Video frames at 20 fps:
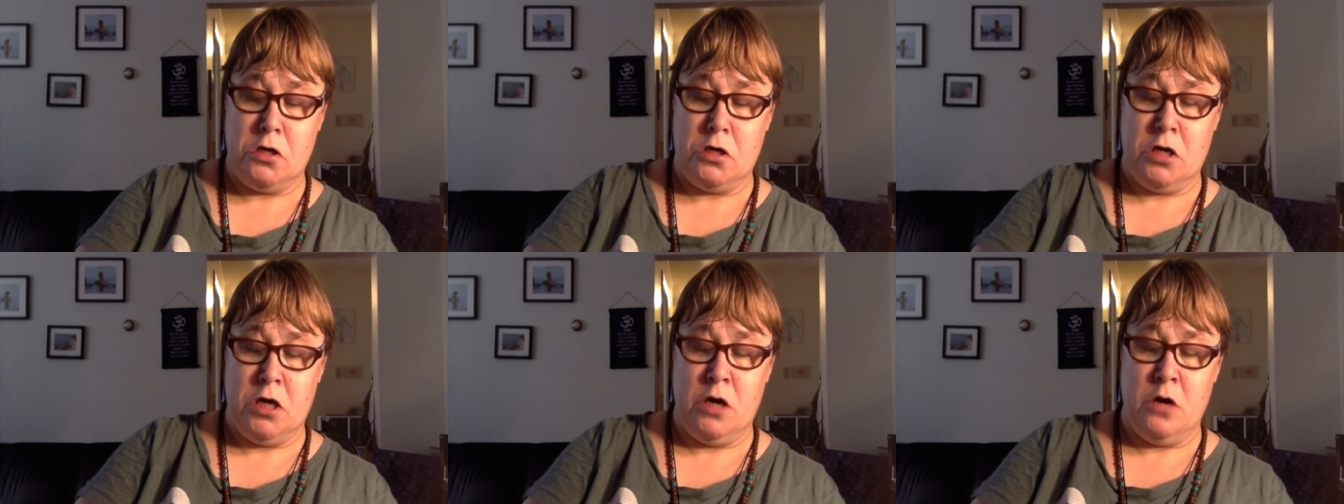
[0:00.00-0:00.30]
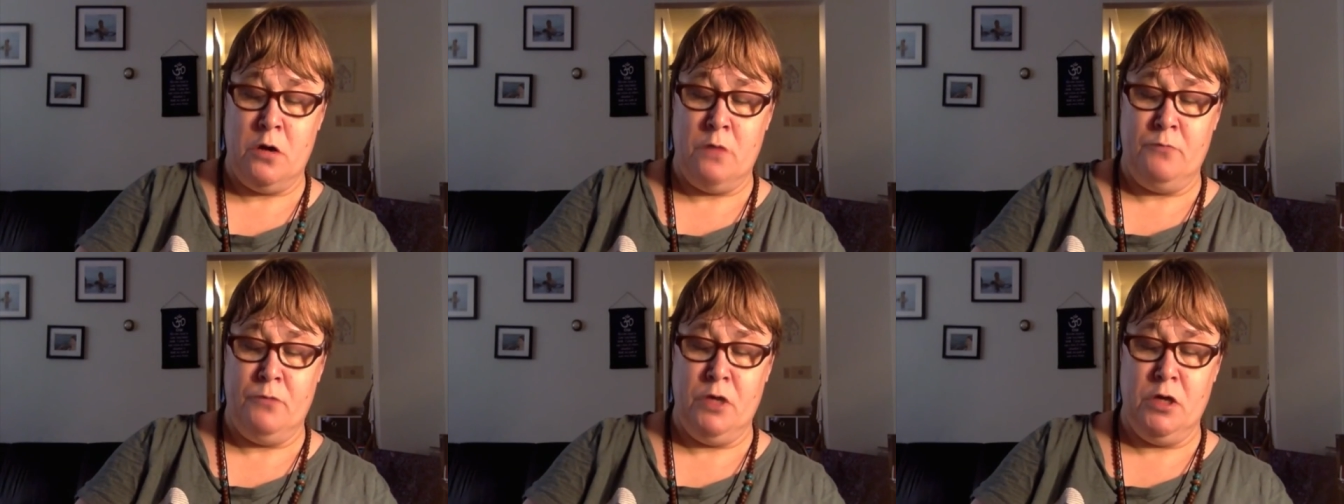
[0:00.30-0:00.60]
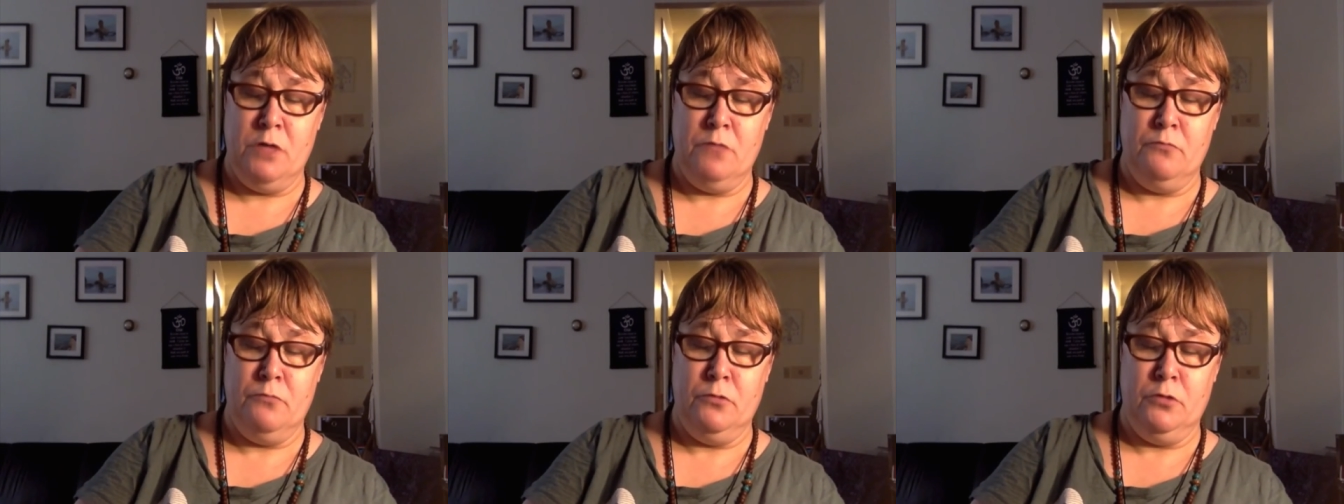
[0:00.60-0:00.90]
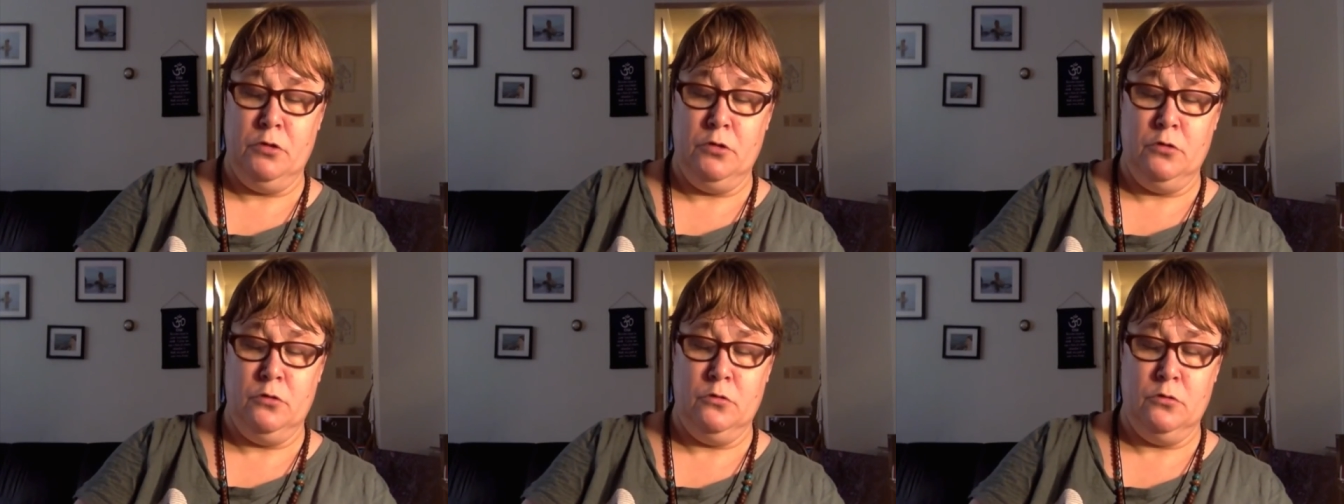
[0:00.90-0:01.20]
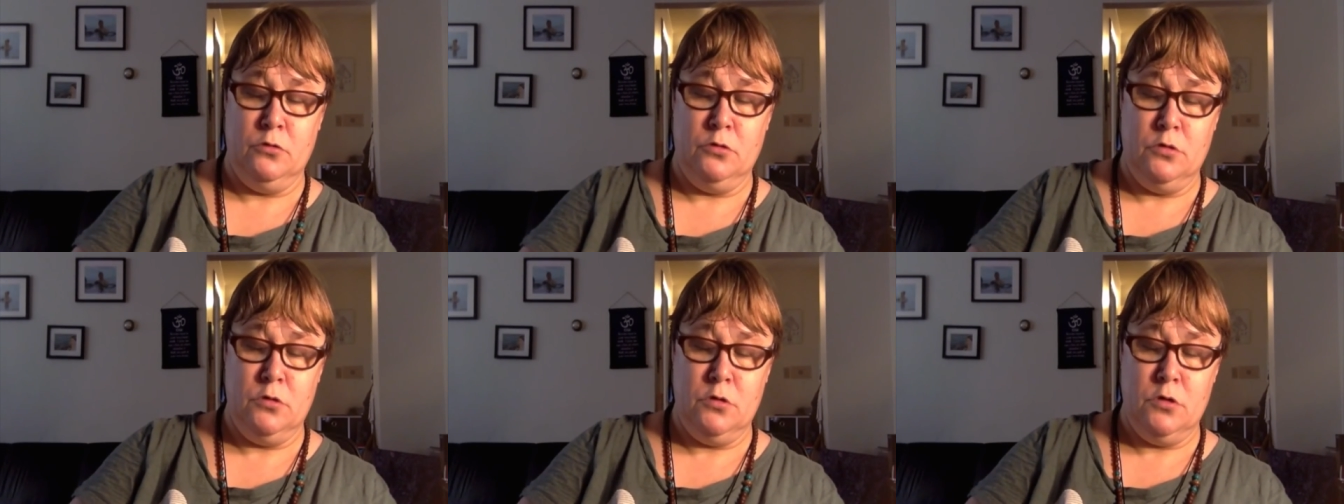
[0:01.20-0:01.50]
Caribbean
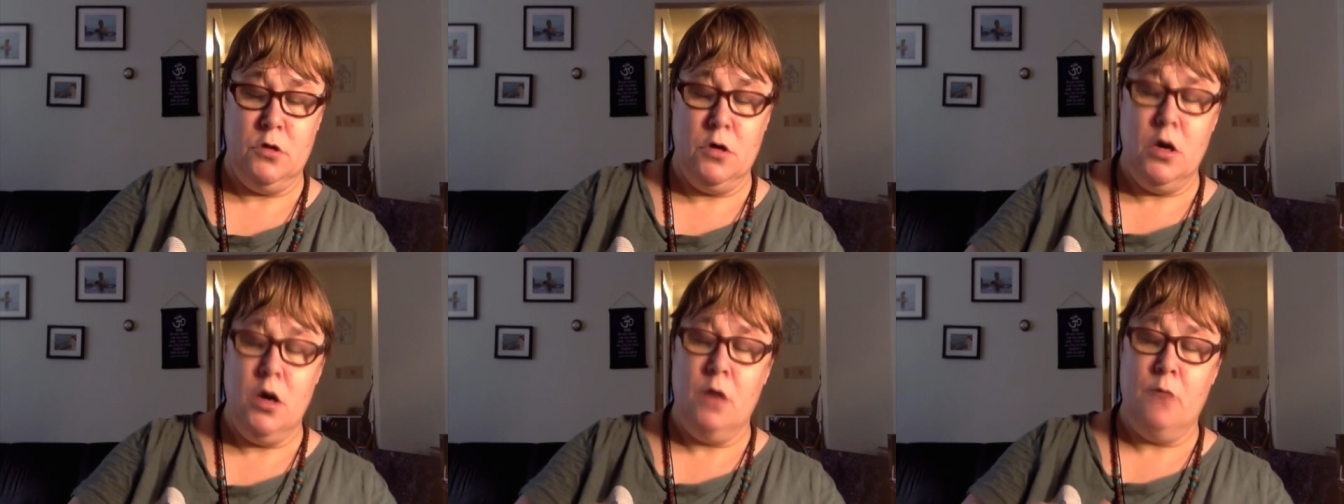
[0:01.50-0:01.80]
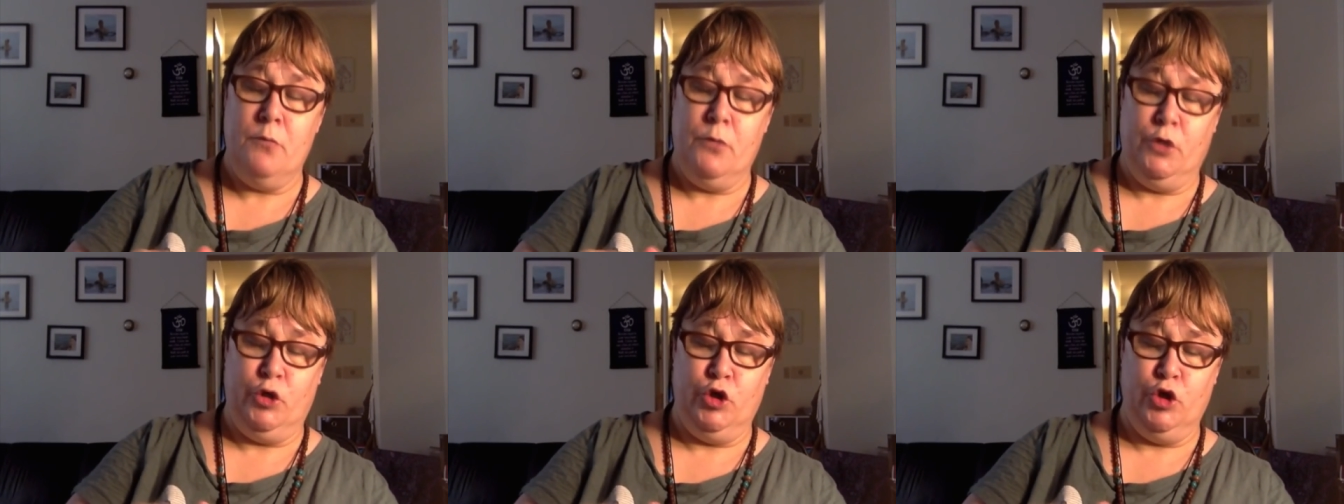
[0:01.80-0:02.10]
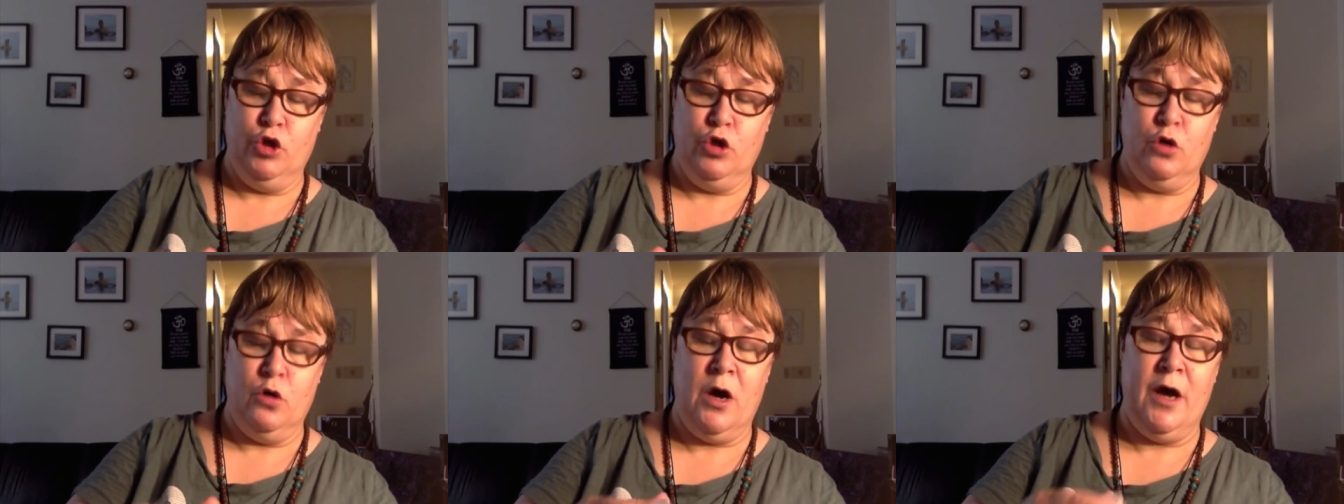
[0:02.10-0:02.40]
Blue. But you know,